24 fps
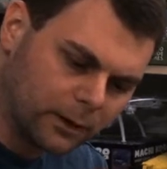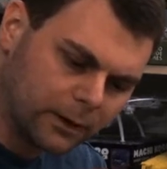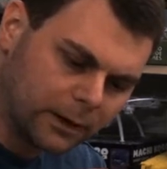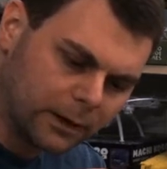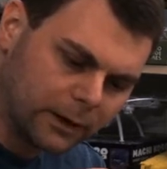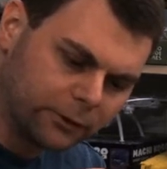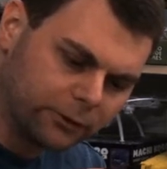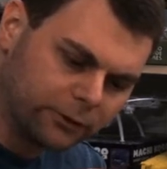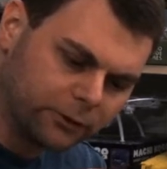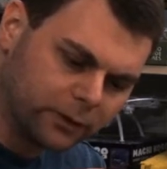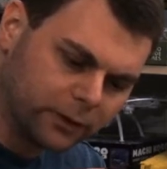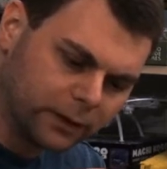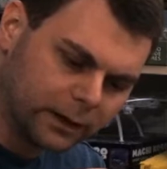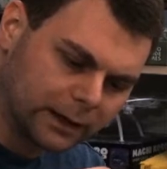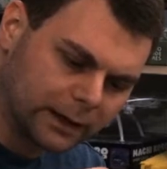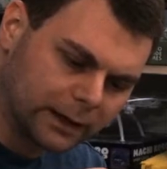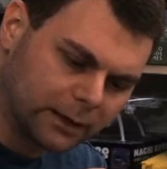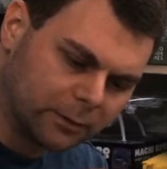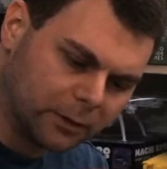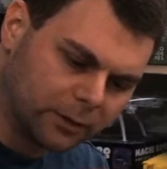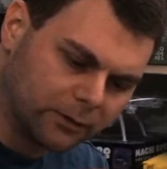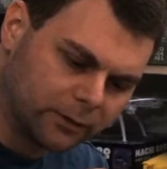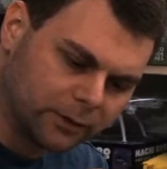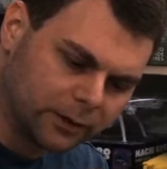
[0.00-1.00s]
And then it should
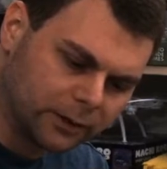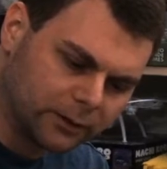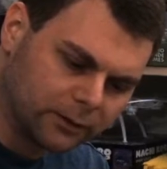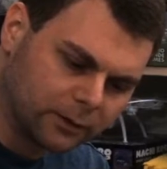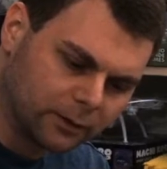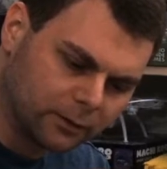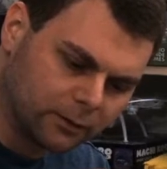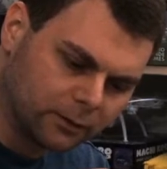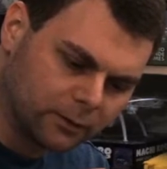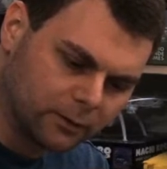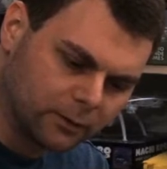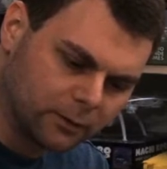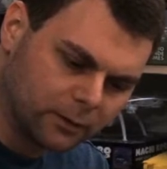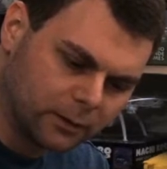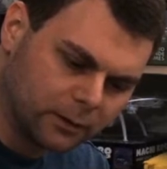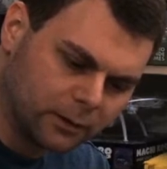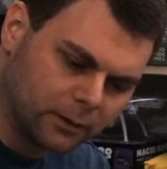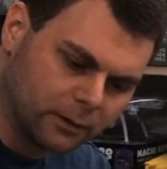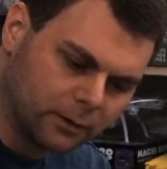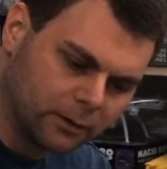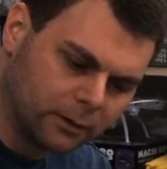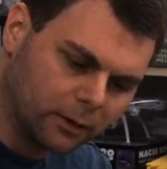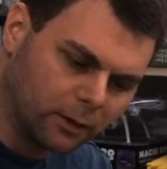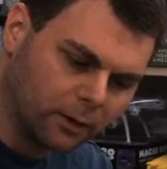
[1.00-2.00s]
not come off on its own.
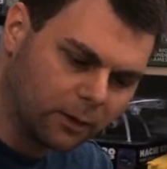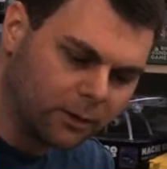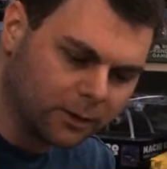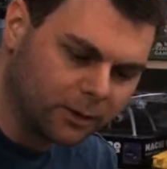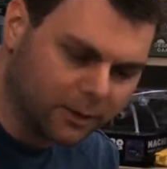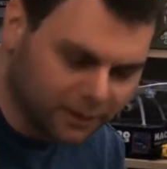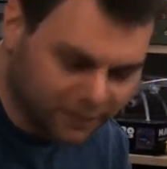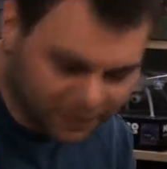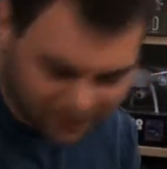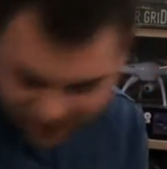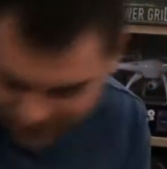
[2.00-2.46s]
Though,